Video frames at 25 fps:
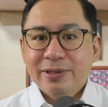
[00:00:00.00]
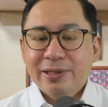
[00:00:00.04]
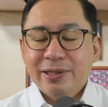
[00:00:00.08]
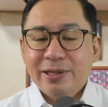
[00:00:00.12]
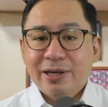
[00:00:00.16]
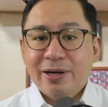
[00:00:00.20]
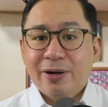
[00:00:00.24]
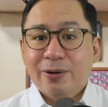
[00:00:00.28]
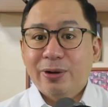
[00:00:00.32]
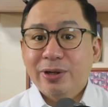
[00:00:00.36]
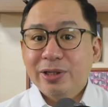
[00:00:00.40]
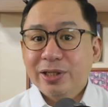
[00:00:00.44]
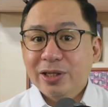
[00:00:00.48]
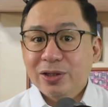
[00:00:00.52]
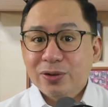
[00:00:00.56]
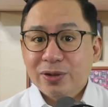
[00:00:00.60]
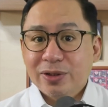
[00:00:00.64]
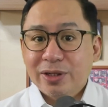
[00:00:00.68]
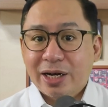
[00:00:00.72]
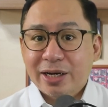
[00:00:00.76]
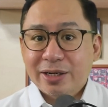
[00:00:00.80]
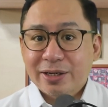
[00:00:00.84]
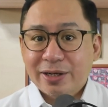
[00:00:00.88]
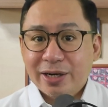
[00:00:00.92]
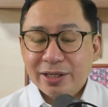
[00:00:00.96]
According to
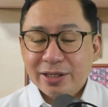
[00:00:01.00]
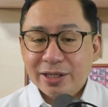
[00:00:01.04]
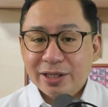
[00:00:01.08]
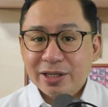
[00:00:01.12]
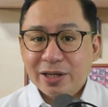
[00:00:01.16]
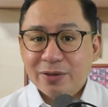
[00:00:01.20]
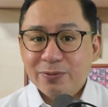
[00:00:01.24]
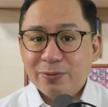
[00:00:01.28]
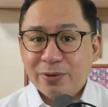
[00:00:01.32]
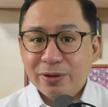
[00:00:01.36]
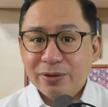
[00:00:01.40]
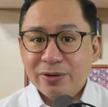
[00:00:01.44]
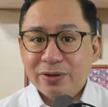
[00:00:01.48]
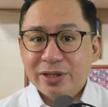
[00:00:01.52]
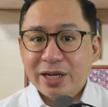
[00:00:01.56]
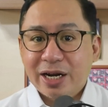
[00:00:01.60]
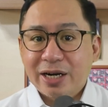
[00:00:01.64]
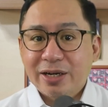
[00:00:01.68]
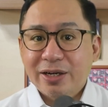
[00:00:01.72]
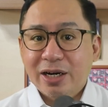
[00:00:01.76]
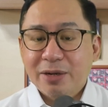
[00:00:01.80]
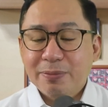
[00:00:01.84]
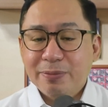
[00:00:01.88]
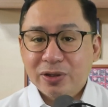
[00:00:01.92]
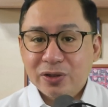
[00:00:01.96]
the accredited
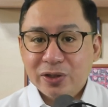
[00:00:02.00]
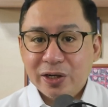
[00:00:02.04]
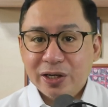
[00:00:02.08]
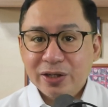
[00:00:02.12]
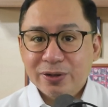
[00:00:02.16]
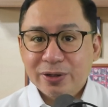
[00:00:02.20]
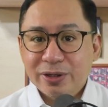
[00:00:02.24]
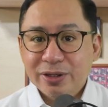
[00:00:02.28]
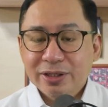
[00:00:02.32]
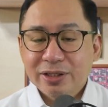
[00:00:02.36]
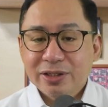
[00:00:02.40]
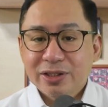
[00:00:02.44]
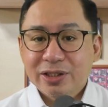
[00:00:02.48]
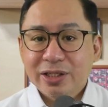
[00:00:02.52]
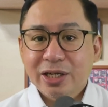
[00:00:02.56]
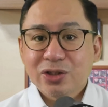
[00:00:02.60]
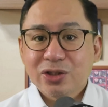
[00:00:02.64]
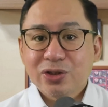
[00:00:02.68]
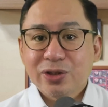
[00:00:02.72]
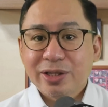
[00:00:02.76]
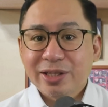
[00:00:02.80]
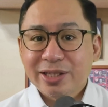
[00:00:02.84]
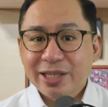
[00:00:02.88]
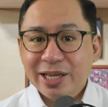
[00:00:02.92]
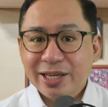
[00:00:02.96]
voluntary arbitrator,
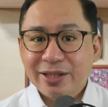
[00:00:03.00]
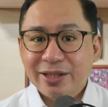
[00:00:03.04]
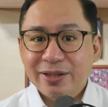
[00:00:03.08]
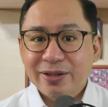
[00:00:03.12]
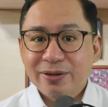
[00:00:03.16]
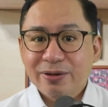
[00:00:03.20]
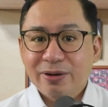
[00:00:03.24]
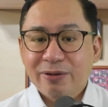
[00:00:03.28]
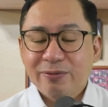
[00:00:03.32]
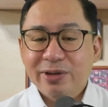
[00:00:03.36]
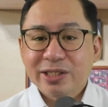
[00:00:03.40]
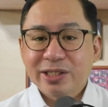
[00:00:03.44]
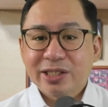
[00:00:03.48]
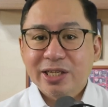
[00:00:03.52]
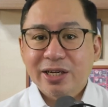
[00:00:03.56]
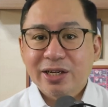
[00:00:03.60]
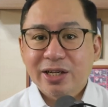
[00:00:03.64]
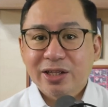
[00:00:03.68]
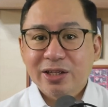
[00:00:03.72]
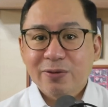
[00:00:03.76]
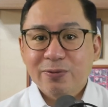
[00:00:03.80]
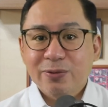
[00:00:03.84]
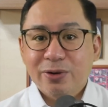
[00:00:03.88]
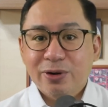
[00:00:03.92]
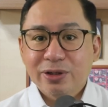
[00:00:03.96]
Section 10 of
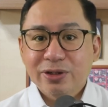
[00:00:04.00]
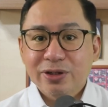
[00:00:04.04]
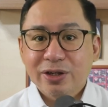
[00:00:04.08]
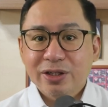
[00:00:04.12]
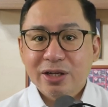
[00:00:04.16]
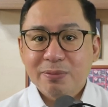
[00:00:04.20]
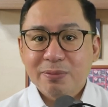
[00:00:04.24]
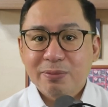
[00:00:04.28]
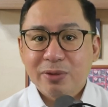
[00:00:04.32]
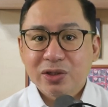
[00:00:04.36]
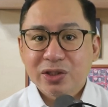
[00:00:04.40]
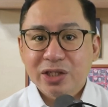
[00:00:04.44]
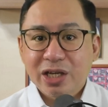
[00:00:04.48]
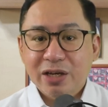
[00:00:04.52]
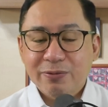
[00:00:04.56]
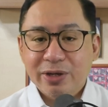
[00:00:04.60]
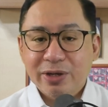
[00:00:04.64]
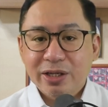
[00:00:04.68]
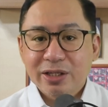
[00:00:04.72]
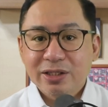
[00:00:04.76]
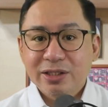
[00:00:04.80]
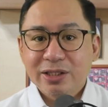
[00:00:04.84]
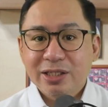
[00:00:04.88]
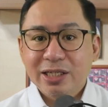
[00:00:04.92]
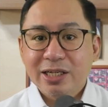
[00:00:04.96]
Executive Order Number no.
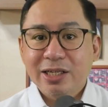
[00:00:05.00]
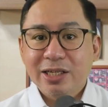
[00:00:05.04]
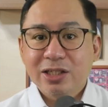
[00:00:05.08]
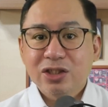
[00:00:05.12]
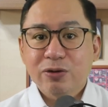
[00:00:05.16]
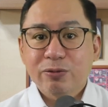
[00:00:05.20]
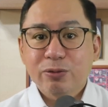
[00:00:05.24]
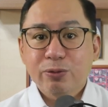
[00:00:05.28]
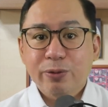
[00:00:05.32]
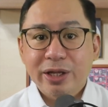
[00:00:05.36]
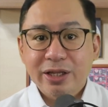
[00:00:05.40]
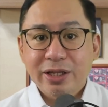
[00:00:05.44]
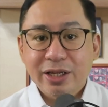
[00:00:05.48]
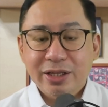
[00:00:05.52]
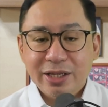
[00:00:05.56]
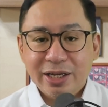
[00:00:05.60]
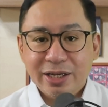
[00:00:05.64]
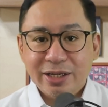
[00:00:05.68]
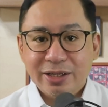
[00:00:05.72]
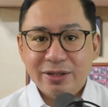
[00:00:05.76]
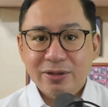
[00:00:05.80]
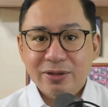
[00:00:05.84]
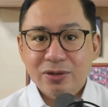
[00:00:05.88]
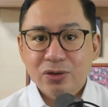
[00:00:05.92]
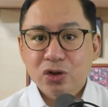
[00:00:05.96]
7, Series of
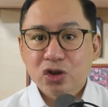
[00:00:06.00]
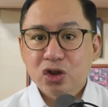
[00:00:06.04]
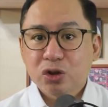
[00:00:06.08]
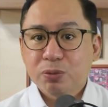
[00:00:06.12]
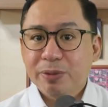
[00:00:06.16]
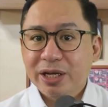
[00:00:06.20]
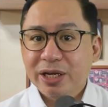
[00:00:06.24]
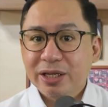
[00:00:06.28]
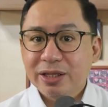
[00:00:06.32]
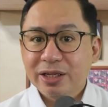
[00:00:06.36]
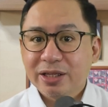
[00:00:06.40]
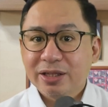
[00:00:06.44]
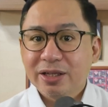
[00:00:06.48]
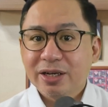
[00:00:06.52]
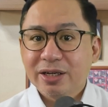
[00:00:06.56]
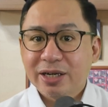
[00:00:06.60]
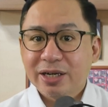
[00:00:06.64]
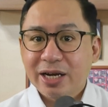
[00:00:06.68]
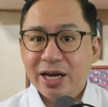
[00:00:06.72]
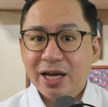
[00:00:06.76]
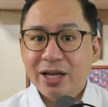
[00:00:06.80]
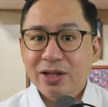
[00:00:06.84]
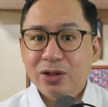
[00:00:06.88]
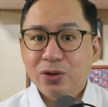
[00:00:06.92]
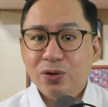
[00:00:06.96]
2010, suspended the
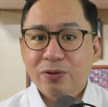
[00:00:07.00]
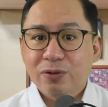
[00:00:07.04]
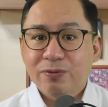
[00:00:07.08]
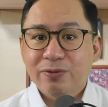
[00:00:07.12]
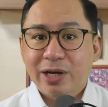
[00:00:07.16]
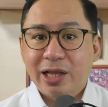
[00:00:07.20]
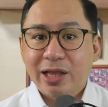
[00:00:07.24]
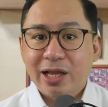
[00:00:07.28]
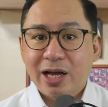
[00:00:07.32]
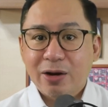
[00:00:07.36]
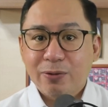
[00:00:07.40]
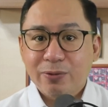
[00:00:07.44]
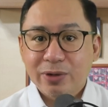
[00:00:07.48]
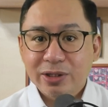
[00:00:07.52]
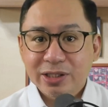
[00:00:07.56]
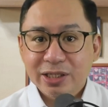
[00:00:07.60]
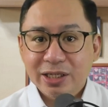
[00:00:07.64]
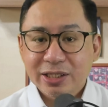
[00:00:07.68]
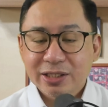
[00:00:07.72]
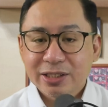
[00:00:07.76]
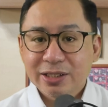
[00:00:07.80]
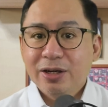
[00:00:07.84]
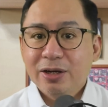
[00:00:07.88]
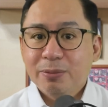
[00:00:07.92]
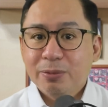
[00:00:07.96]
grant of
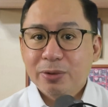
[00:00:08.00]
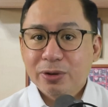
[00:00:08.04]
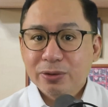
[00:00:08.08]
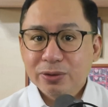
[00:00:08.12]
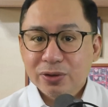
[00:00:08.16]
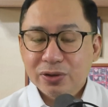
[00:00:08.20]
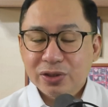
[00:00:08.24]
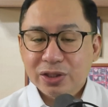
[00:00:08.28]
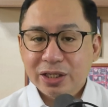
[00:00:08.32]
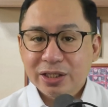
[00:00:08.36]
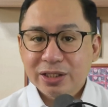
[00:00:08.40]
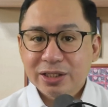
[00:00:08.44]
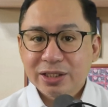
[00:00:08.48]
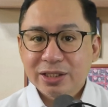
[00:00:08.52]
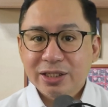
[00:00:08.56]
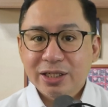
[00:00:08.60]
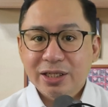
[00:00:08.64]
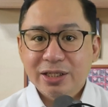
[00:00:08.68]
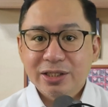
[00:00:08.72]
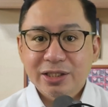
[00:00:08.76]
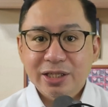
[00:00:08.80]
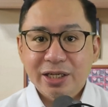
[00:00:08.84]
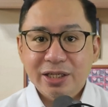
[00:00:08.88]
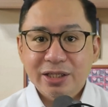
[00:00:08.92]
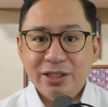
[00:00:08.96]
allowances, bonuses,
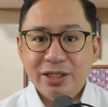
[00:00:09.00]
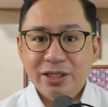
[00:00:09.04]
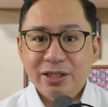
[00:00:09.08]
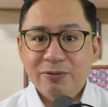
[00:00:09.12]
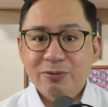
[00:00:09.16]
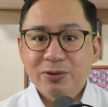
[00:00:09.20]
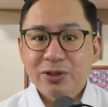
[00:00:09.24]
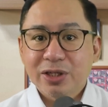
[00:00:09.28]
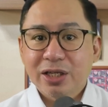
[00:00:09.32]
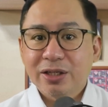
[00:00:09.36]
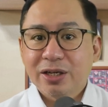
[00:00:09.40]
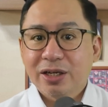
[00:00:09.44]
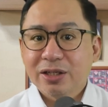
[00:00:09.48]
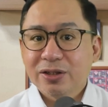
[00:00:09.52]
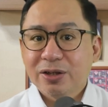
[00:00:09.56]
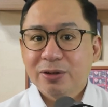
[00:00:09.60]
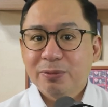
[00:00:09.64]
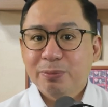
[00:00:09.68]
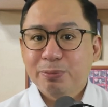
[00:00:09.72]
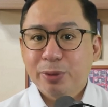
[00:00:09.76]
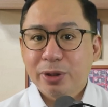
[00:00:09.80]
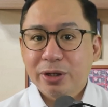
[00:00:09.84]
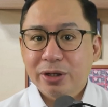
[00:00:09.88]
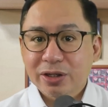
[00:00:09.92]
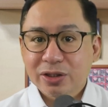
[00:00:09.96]
incentives, and
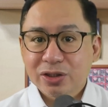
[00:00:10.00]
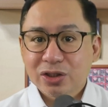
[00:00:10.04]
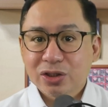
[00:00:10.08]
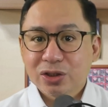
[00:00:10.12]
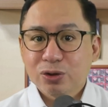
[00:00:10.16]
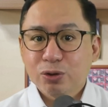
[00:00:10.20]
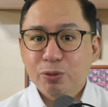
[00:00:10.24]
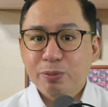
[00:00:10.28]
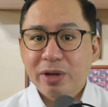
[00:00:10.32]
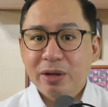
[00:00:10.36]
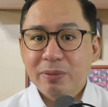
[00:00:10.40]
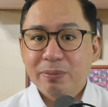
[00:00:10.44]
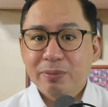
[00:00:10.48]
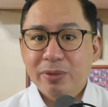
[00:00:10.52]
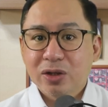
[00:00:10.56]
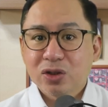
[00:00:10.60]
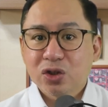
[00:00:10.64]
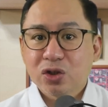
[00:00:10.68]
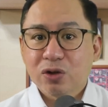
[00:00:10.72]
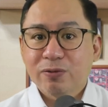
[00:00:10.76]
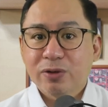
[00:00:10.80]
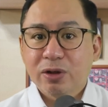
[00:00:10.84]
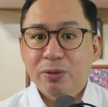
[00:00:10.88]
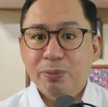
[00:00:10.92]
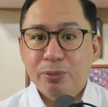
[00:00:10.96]
other perks to
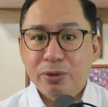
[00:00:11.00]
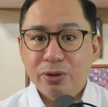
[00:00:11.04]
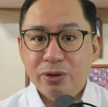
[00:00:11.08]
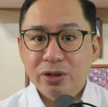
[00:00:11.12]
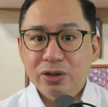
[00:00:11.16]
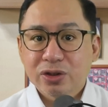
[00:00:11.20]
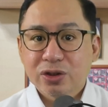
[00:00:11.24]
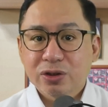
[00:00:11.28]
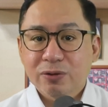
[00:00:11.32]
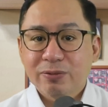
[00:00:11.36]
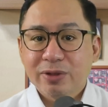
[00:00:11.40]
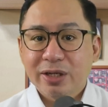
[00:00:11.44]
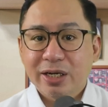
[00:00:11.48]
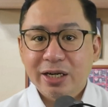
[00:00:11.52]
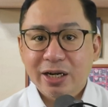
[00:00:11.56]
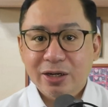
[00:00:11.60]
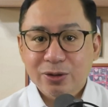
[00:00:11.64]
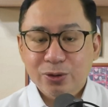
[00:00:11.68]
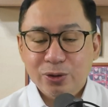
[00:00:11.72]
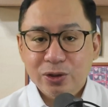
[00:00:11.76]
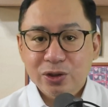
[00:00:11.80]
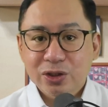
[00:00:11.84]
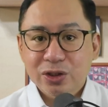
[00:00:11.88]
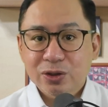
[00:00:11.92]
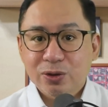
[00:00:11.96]
members of the boards of
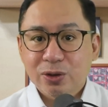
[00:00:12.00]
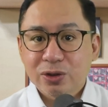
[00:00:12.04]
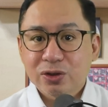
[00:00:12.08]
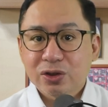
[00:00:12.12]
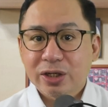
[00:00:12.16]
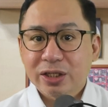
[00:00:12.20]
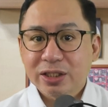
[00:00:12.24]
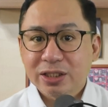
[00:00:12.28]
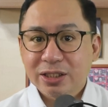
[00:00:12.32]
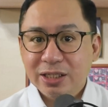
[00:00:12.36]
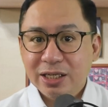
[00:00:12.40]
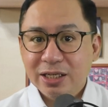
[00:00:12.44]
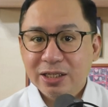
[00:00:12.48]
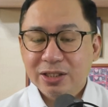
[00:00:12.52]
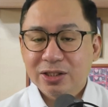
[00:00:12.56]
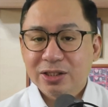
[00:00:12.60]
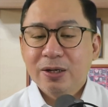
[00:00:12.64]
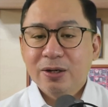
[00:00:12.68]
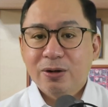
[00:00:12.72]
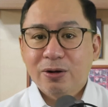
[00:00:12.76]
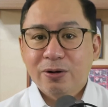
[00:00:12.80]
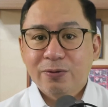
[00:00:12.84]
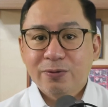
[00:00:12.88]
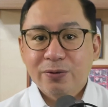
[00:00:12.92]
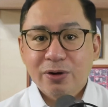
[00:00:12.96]
directors or
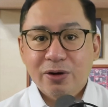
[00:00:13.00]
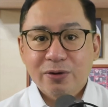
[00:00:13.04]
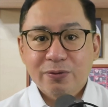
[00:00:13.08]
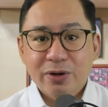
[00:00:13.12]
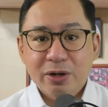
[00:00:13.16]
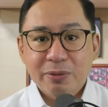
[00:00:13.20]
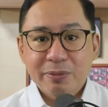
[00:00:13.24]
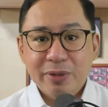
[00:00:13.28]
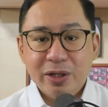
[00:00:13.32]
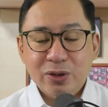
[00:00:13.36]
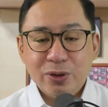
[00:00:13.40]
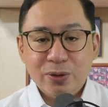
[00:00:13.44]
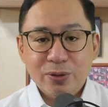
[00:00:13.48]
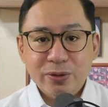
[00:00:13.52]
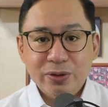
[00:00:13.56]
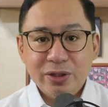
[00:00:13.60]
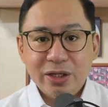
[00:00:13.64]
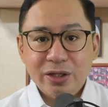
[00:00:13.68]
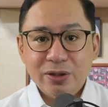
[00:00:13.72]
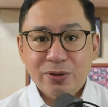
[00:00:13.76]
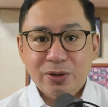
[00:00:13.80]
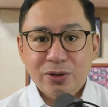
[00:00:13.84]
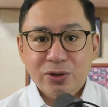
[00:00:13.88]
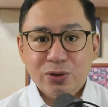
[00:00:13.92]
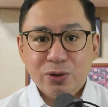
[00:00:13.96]
trustees of
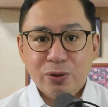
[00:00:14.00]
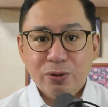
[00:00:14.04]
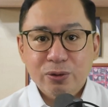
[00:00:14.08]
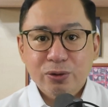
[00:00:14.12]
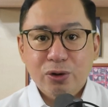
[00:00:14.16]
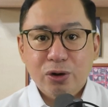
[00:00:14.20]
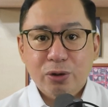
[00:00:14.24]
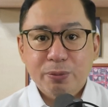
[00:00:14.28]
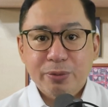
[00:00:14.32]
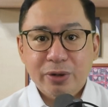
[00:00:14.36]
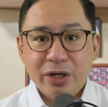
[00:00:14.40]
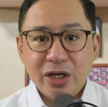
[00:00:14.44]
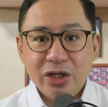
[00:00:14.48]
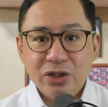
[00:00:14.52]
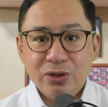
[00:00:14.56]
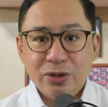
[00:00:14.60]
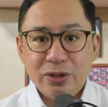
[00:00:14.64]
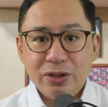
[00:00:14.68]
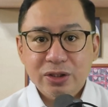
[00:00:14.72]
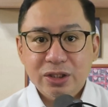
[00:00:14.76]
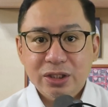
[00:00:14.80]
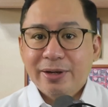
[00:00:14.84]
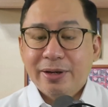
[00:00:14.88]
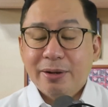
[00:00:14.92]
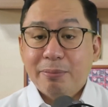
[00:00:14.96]
government-owned and controlled
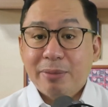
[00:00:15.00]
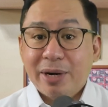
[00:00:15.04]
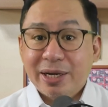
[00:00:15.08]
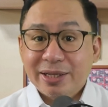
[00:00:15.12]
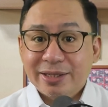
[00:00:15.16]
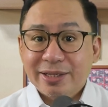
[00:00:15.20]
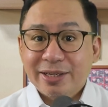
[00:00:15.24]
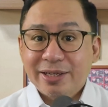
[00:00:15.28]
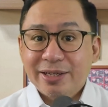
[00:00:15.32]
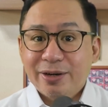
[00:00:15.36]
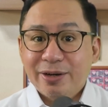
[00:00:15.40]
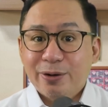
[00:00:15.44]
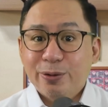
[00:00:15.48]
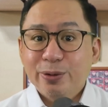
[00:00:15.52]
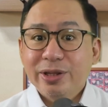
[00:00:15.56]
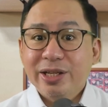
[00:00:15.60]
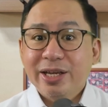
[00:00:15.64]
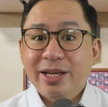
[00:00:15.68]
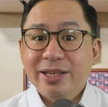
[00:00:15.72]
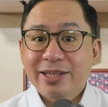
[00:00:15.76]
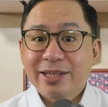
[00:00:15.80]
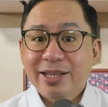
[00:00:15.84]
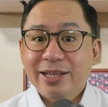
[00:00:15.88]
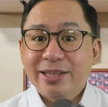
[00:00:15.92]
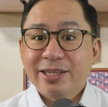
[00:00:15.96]
corporations, but
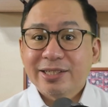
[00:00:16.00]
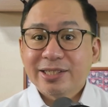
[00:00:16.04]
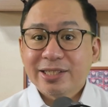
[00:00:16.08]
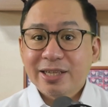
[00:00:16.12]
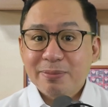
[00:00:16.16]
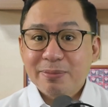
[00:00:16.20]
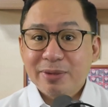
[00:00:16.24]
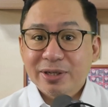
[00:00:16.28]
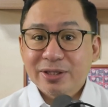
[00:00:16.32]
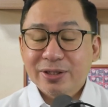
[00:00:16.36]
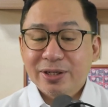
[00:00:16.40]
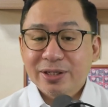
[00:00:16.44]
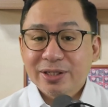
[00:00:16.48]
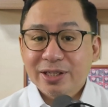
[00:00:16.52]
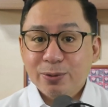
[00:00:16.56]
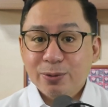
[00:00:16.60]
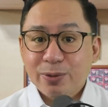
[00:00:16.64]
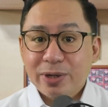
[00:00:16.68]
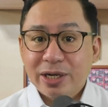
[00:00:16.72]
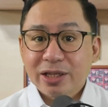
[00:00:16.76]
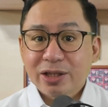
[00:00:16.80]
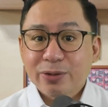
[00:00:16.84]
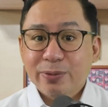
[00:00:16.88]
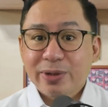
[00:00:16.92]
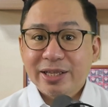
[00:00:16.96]
only until December
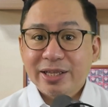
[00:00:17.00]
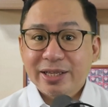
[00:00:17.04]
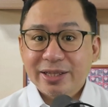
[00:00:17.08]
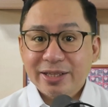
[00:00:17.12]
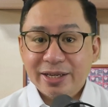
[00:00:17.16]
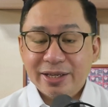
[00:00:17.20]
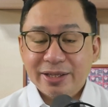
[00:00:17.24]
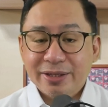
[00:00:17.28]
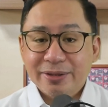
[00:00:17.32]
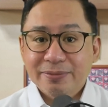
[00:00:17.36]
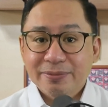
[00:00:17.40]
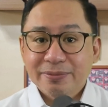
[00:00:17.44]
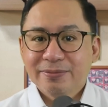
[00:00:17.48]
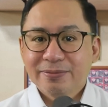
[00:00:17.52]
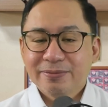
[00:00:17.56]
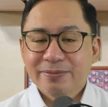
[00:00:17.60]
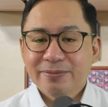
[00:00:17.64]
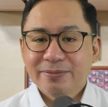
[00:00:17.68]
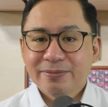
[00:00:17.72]
31, 2010,